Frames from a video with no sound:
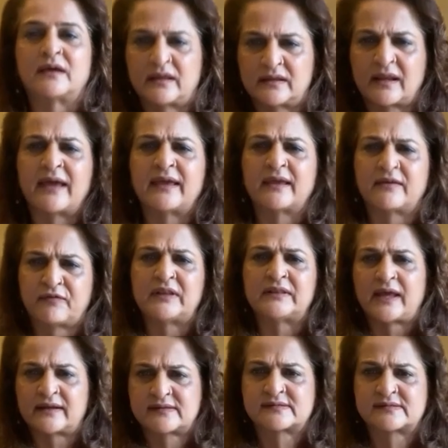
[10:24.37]
And I feel
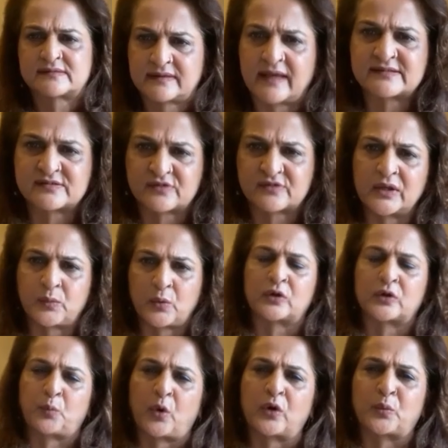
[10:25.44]
that's really
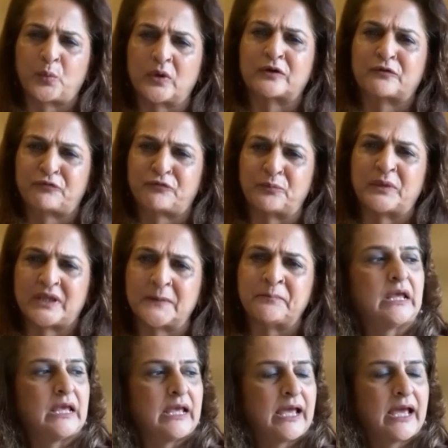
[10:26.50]
what worked for me.
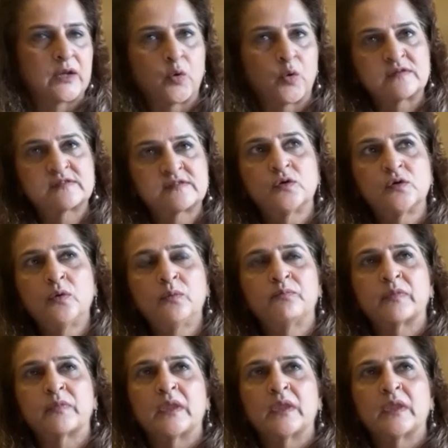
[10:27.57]
And also,